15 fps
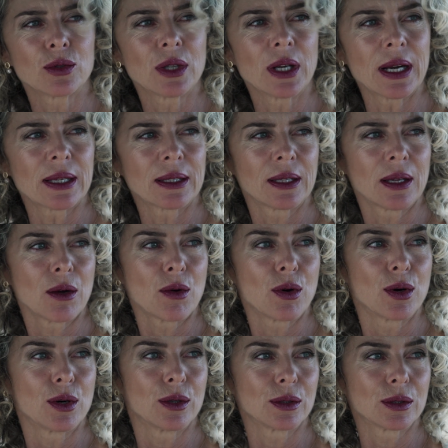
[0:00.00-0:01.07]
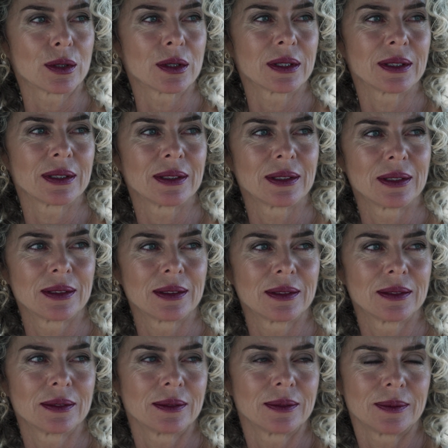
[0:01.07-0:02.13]
asks her whether she isn't afraid of the
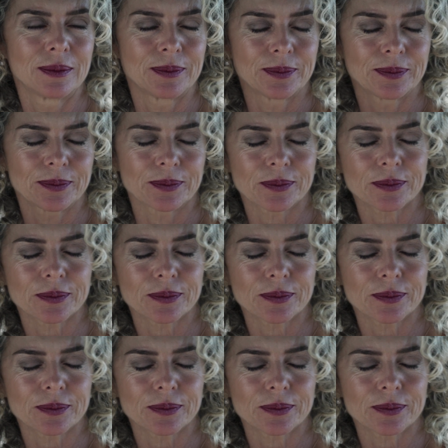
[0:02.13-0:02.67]
consequences.